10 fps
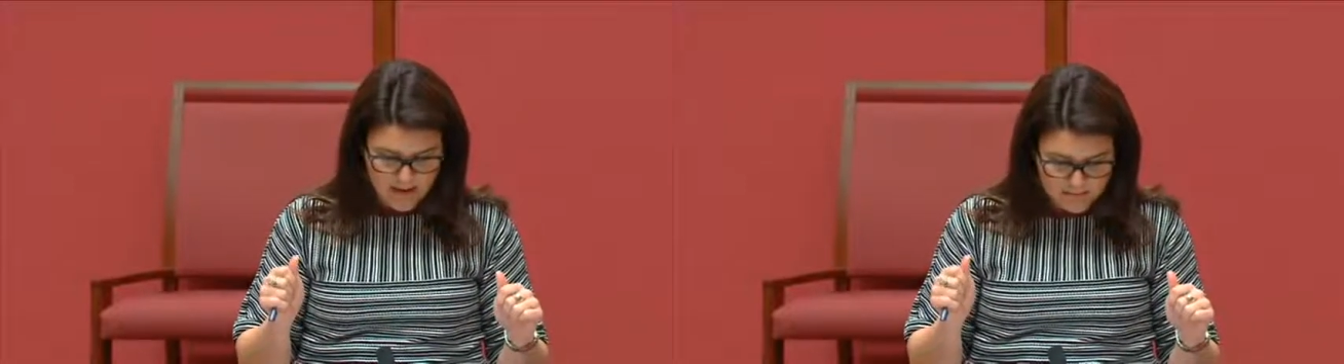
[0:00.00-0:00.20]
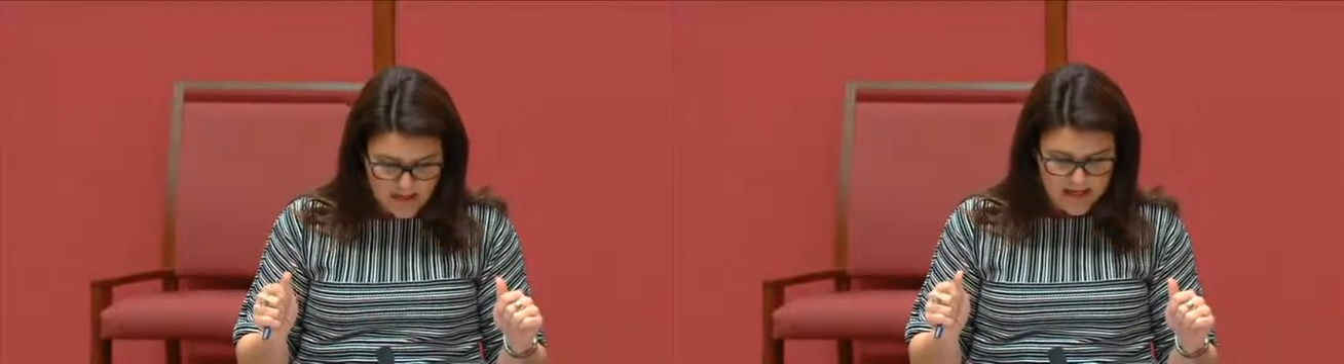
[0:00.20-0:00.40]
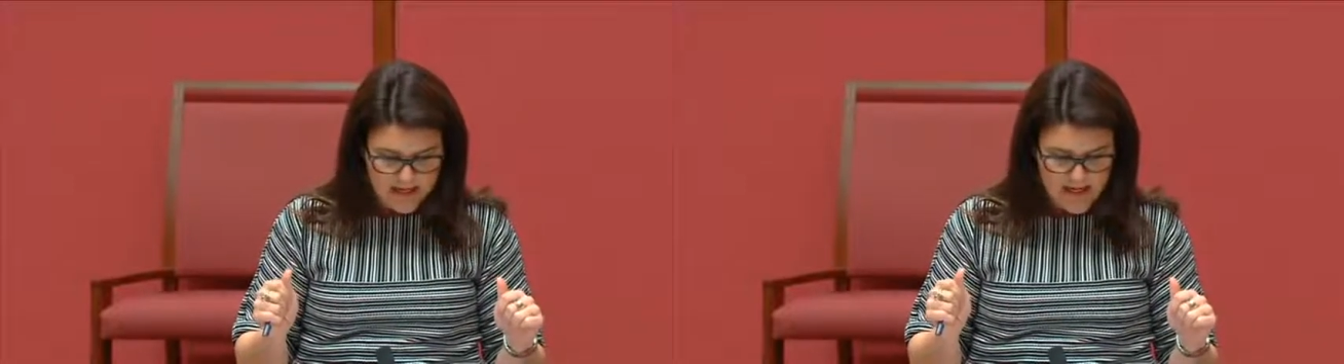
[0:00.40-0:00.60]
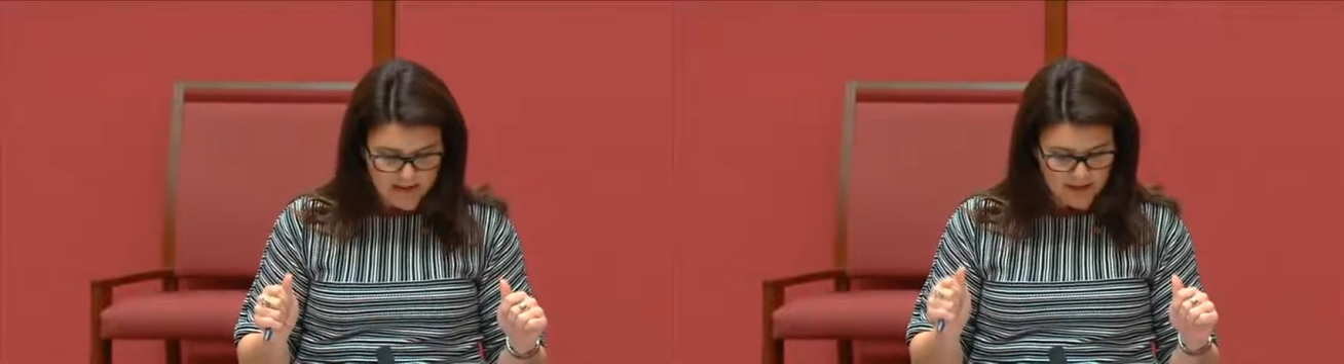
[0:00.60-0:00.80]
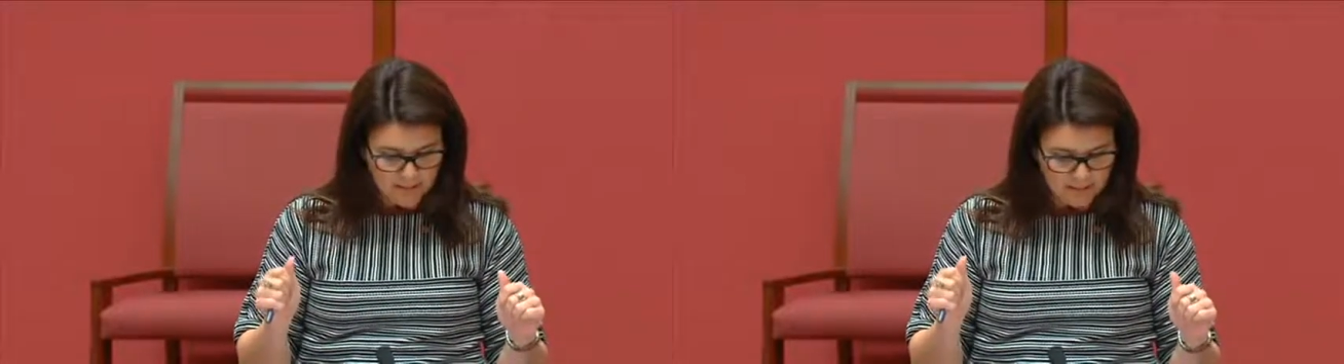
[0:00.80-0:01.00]
million
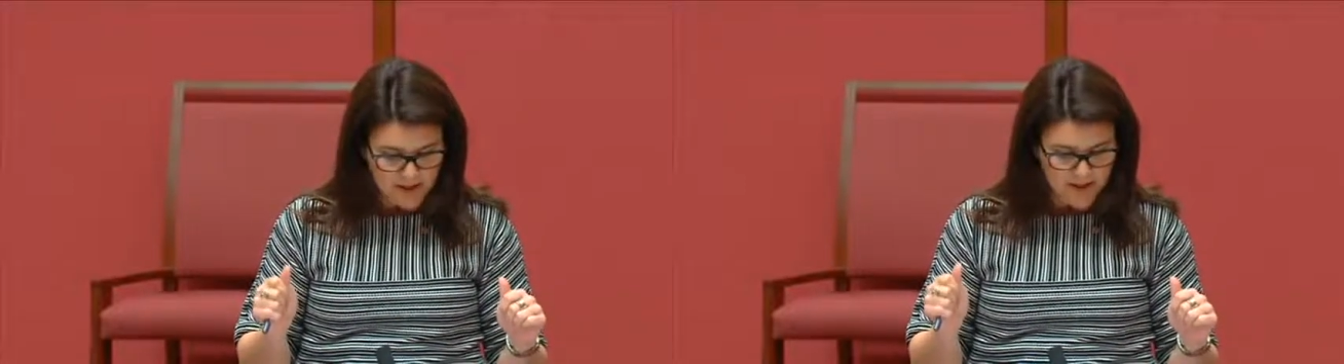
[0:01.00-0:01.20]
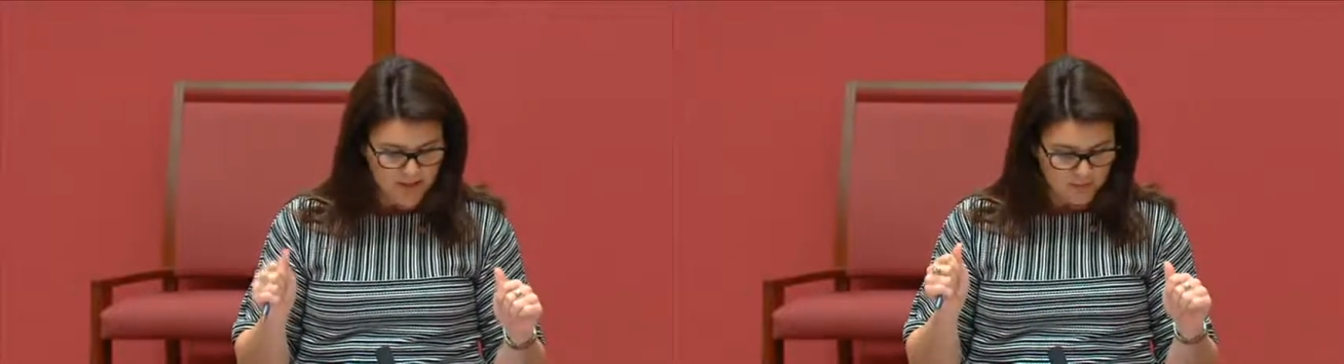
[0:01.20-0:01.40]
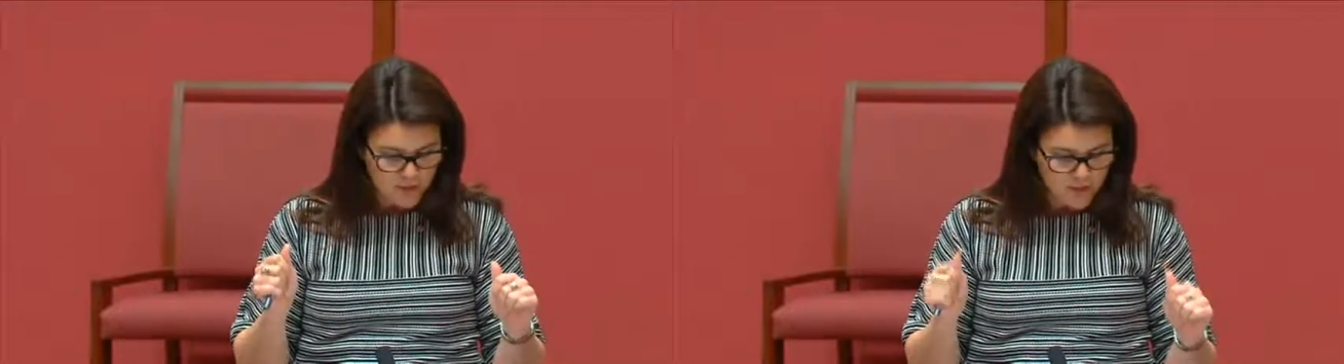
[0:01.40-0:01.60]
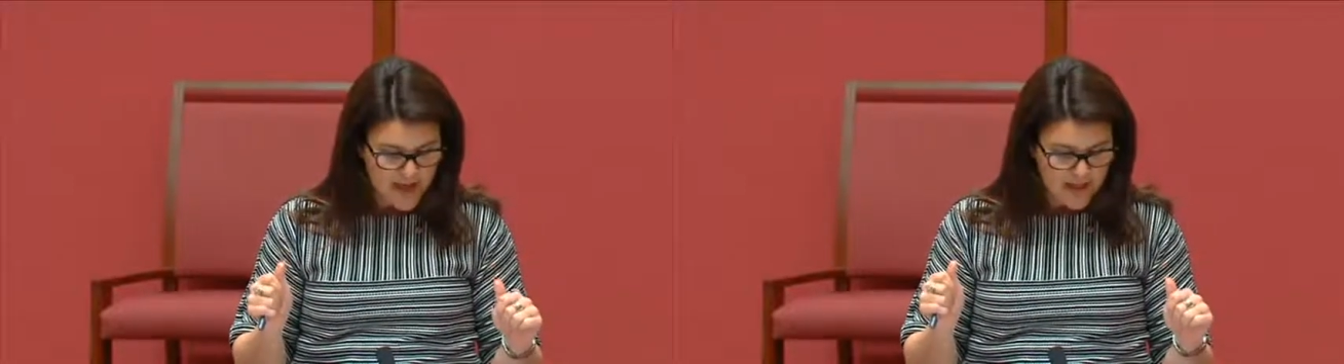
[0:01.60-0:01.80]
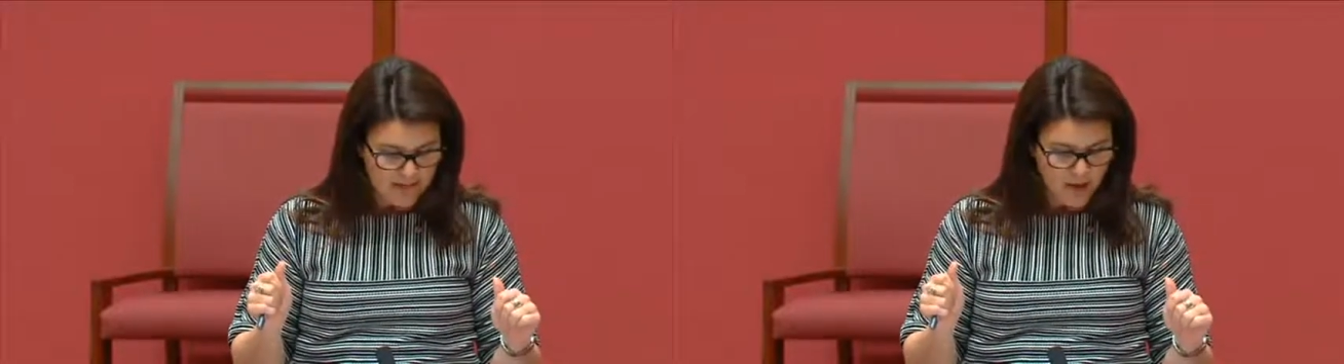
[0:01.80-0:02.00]
under the Apprenticeship
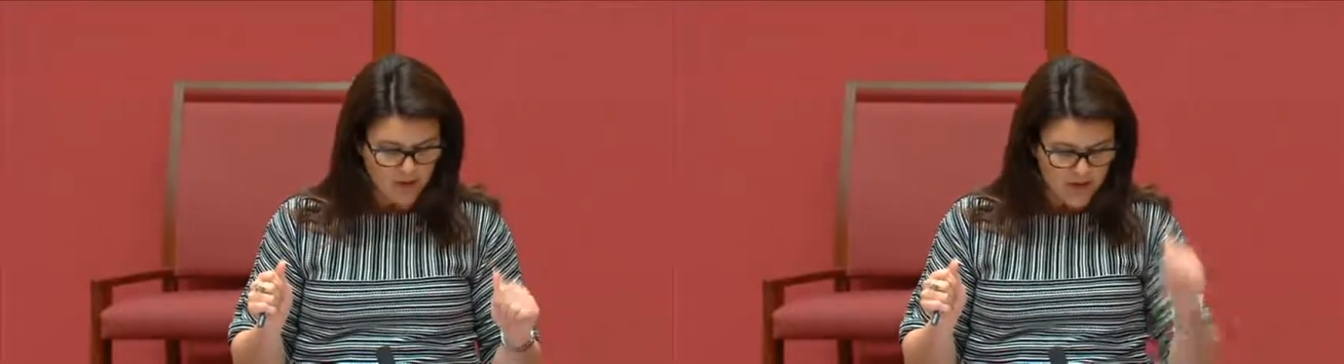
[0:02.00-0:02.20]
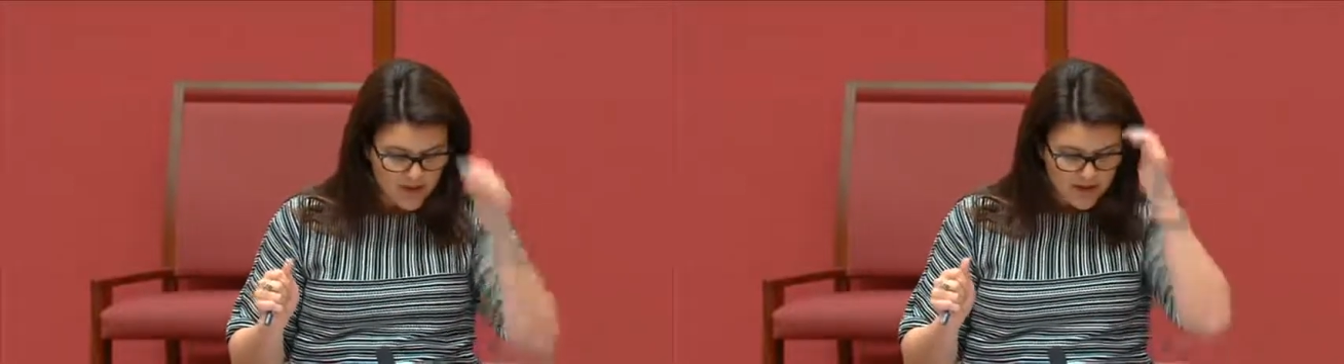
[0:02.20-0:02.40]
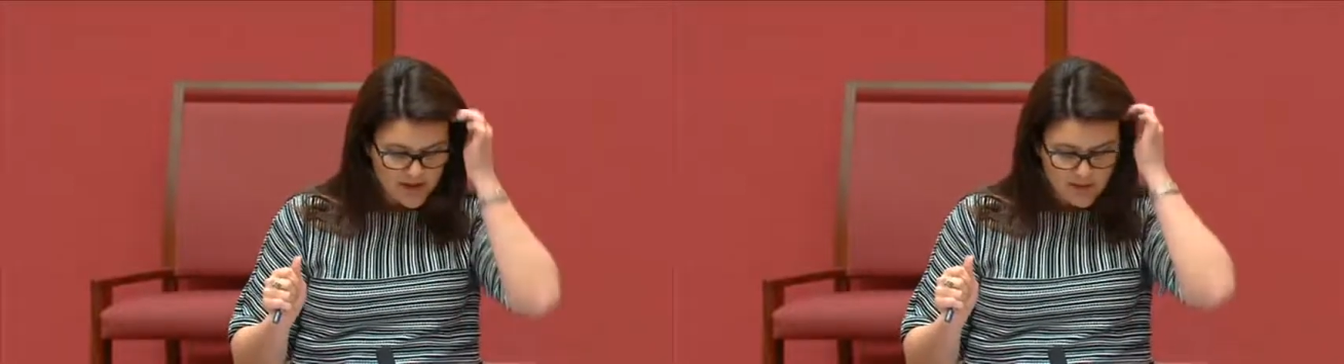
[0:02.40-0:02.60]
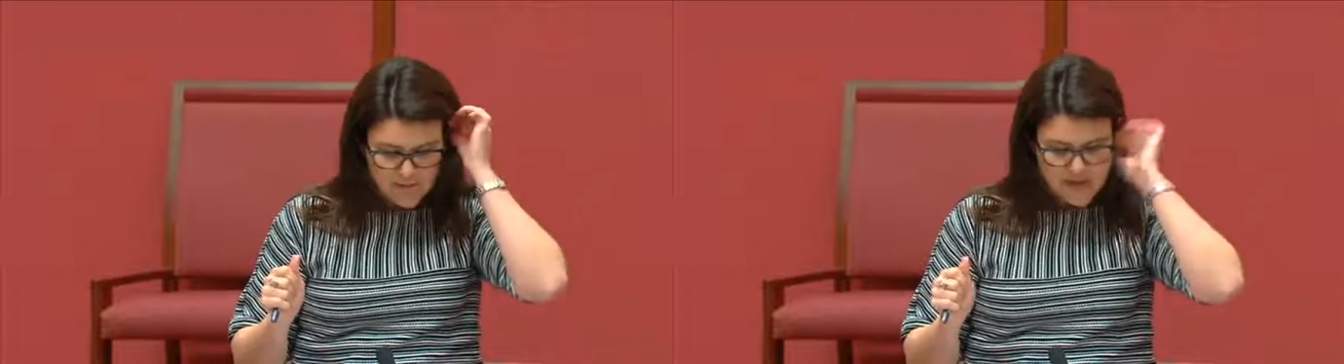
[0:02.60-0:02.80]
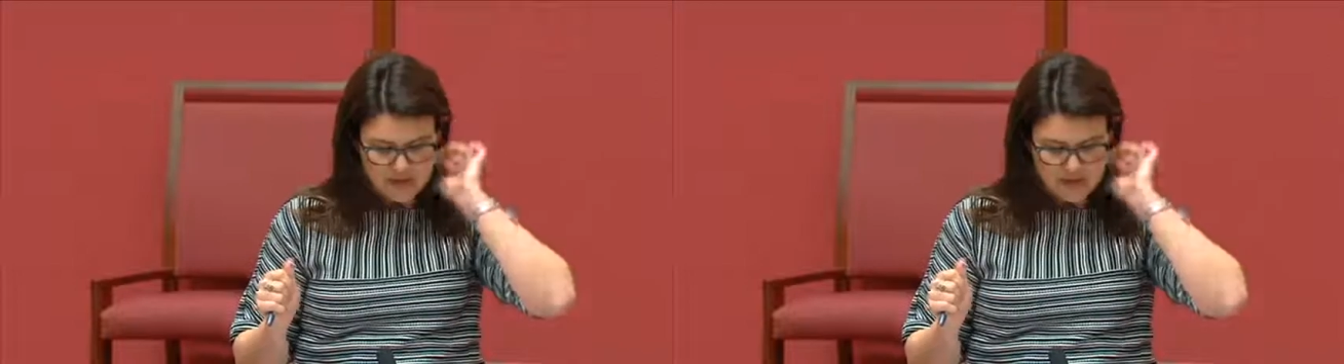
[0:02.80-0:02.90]
Training Alternative